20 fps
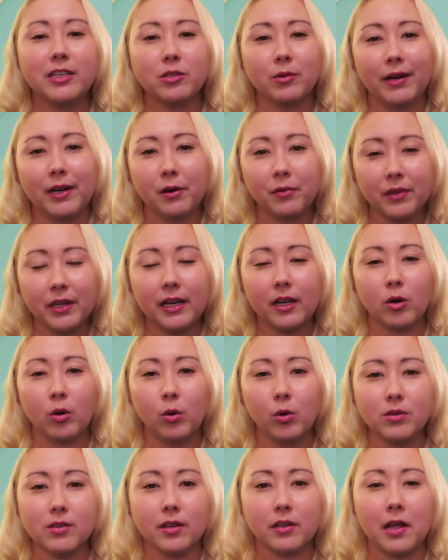so I don't think it
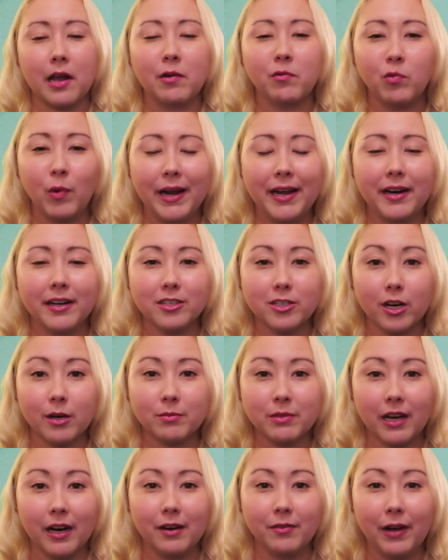holds a lot of weight in
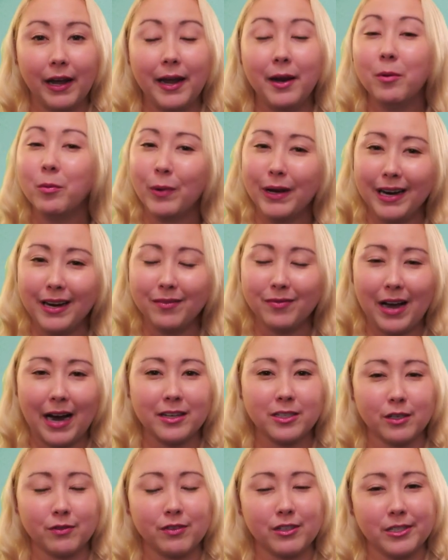terms of a winning
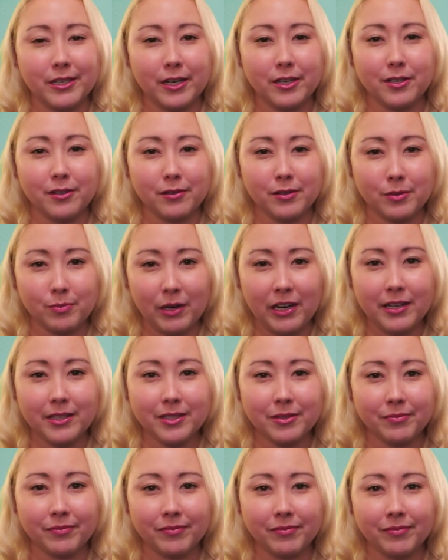factor for Saratoga
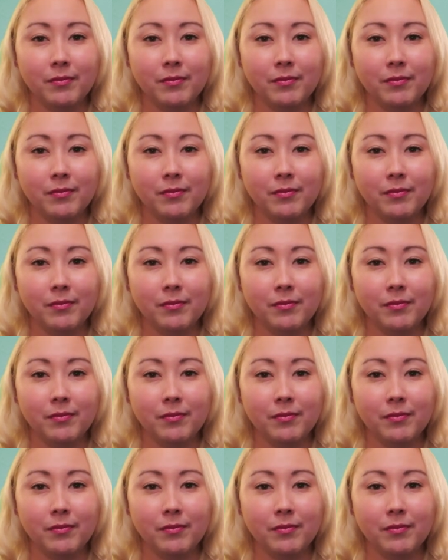Springs.